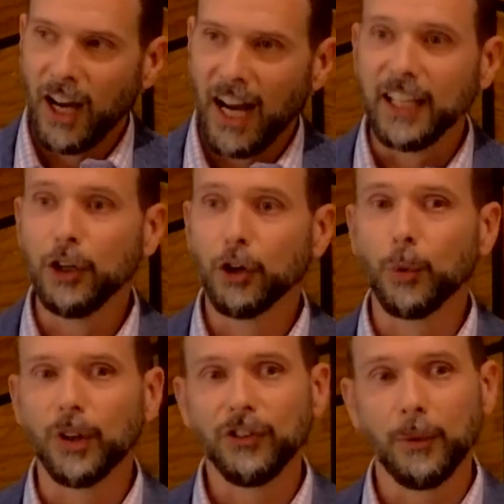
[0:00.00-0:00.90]
I hear
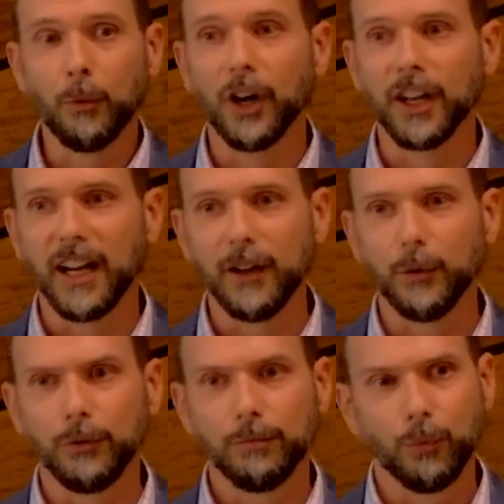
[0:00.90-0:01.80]
what someone I
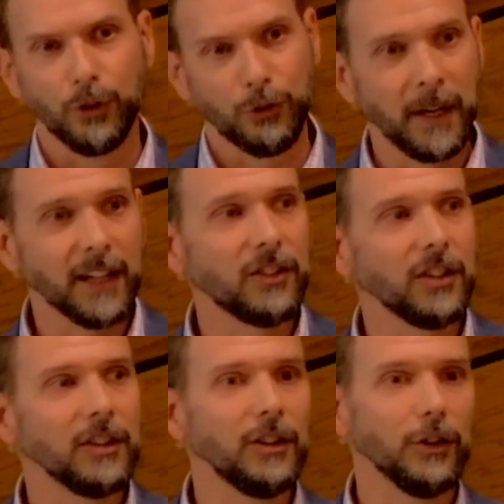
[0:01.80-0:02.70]

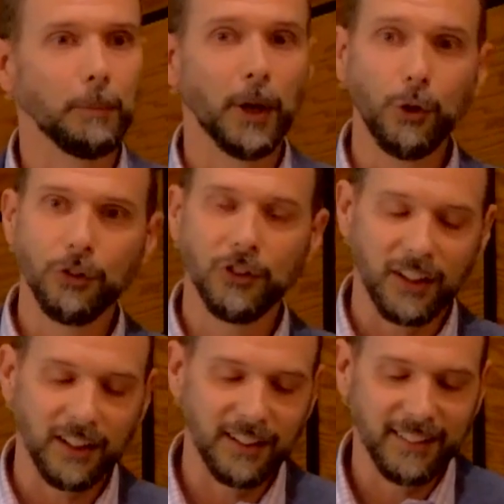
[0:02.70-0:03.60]
respected is
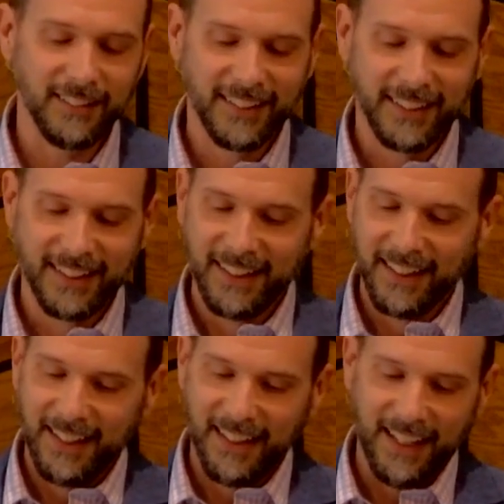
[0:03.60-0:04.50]
posting,
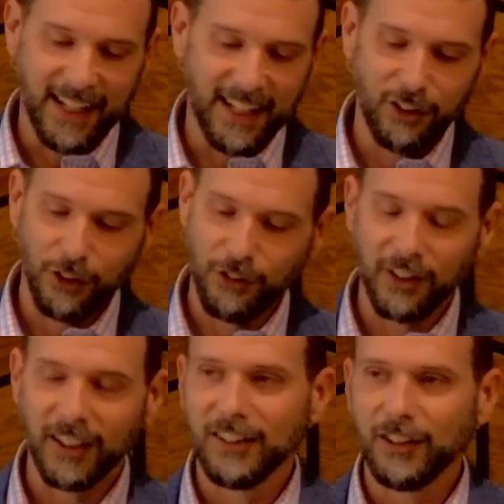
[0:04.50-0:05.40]
and I just
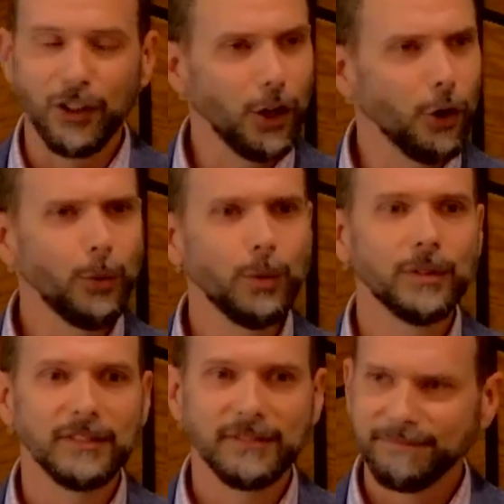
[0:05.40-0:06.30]
think, you know,
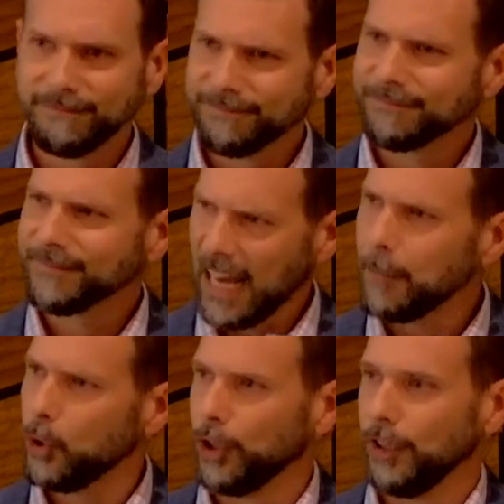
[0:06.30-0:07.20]

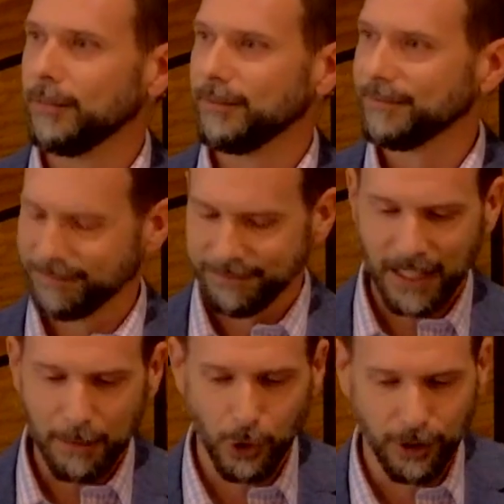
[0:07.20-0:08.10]
I'm good.
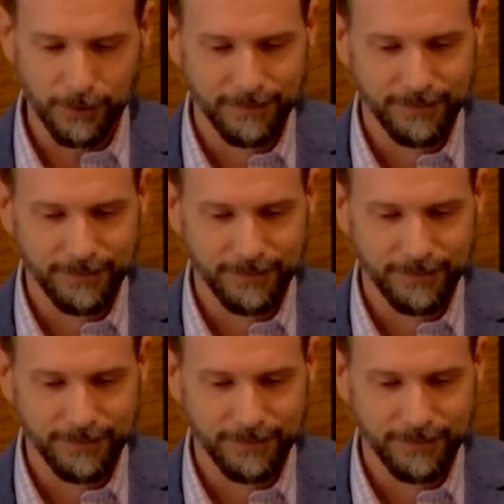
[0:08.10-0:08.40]
I'm good.